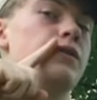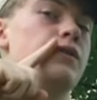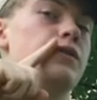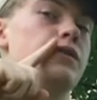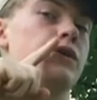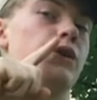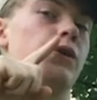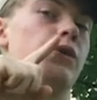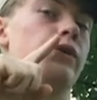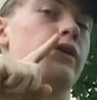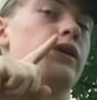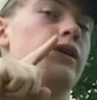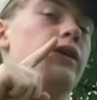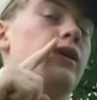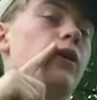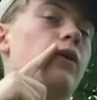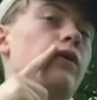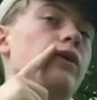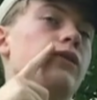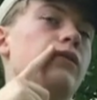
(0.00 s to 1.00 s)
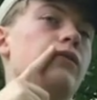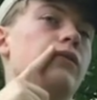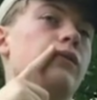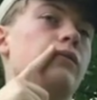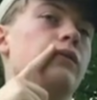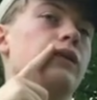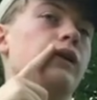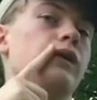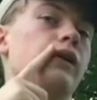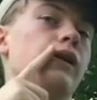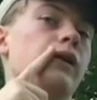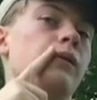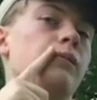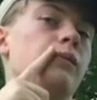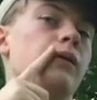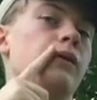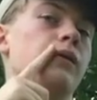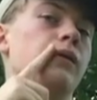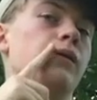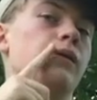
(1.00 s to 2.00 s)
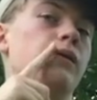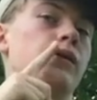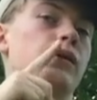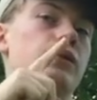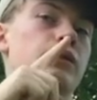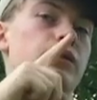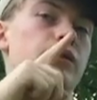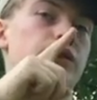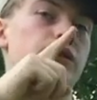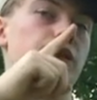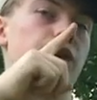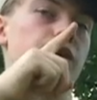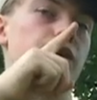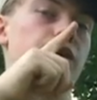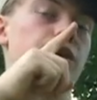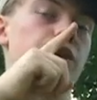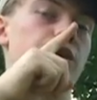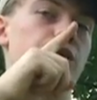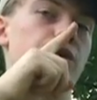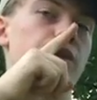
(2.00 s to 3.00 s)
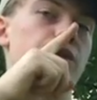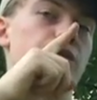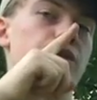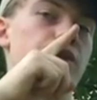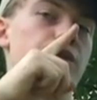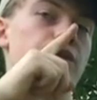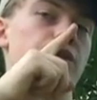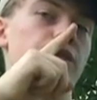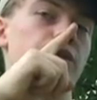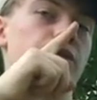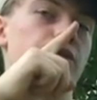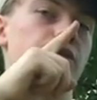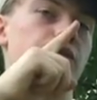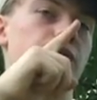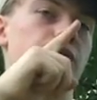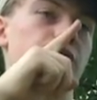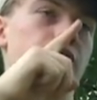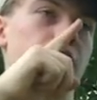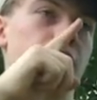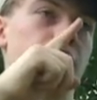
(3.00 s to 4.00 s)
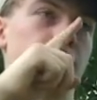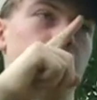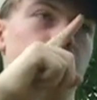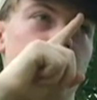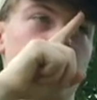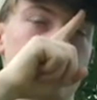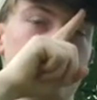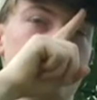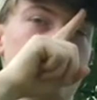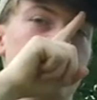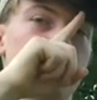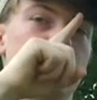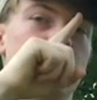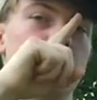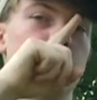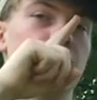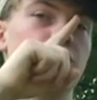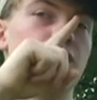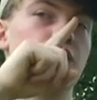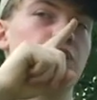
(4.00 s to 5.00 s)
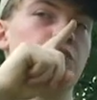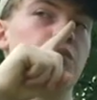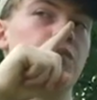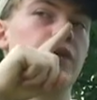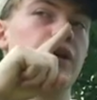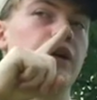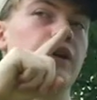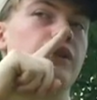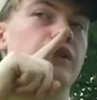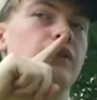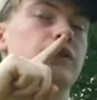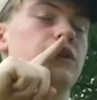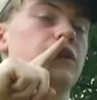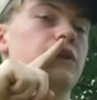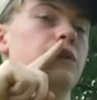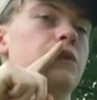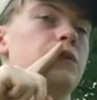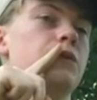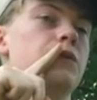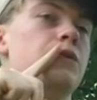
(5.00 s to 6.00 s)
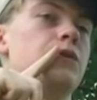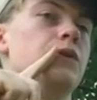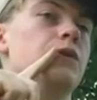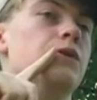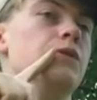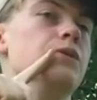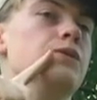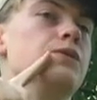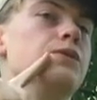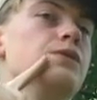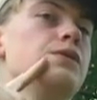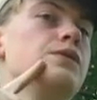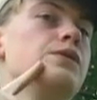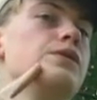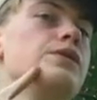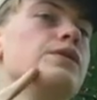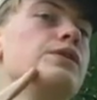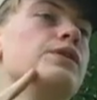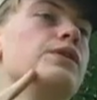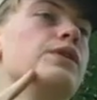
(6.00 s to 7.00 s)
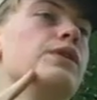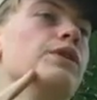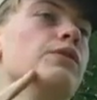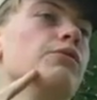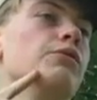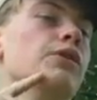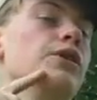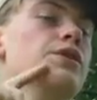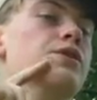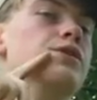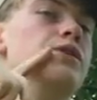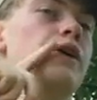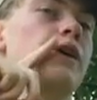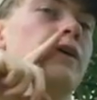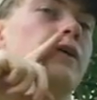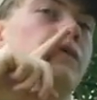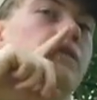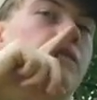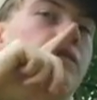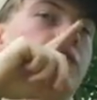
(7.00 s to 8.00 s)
So going from the lip to the nose. So the string just barely touches your nose and runs down.